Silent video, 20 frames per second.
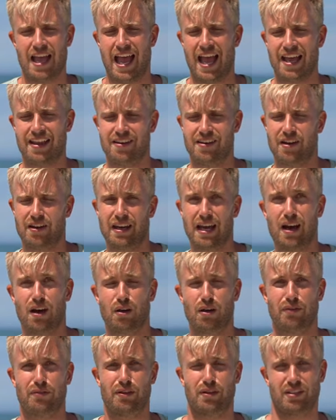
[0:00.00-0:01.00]
and not
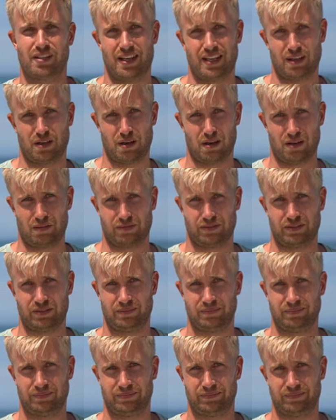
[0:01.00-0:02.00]
out of your takeoff.
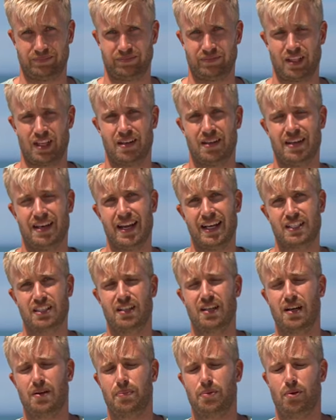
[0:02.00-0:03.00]
Next
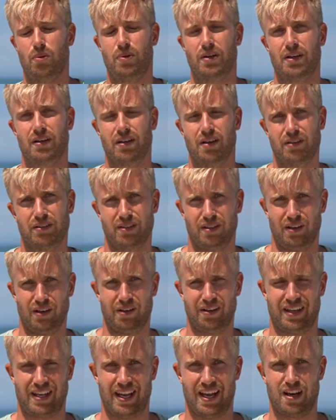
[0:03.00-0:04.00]
up, we are going to
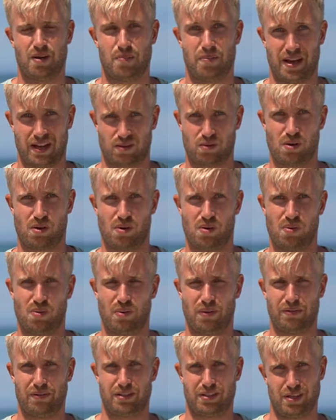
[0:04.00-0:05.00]
look at a back roll
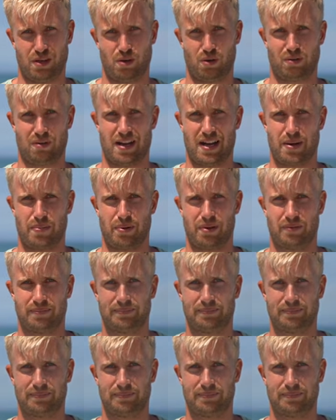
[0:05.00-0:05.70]
with a tail grab.